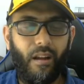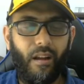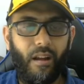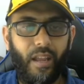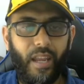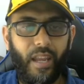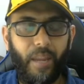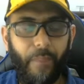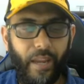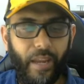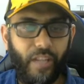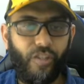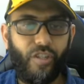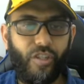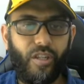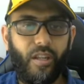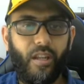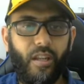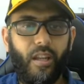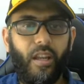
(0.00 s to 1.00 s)

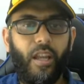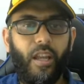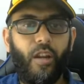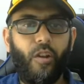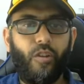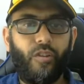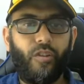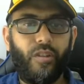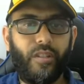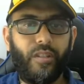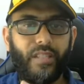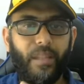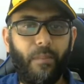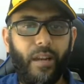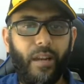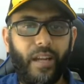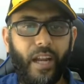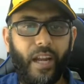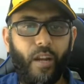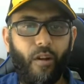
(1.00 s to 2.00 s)
image,
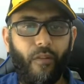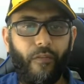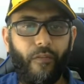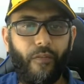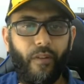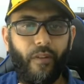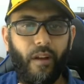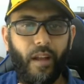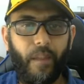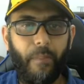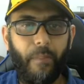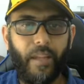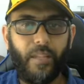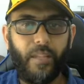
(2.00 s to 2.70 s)
similar kind of image,